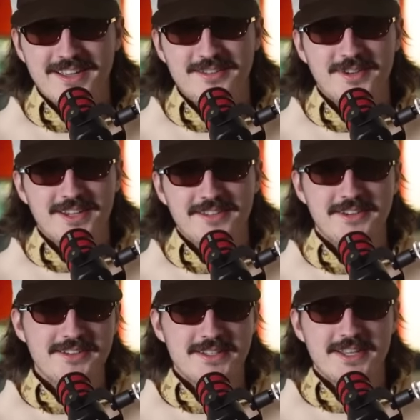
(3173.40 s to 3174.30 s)
My
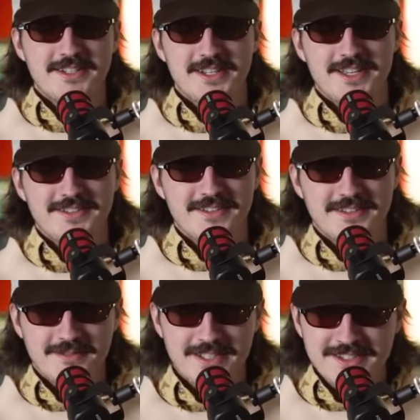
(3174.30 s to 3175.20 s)
tres leches is
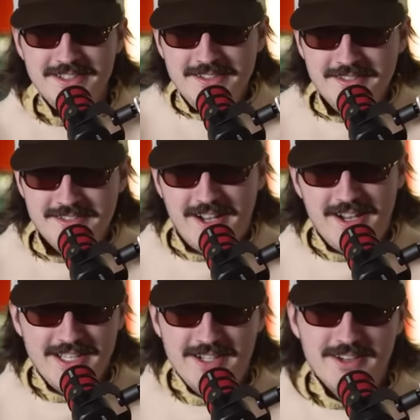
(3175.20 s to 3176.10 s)
going to be a little soggier,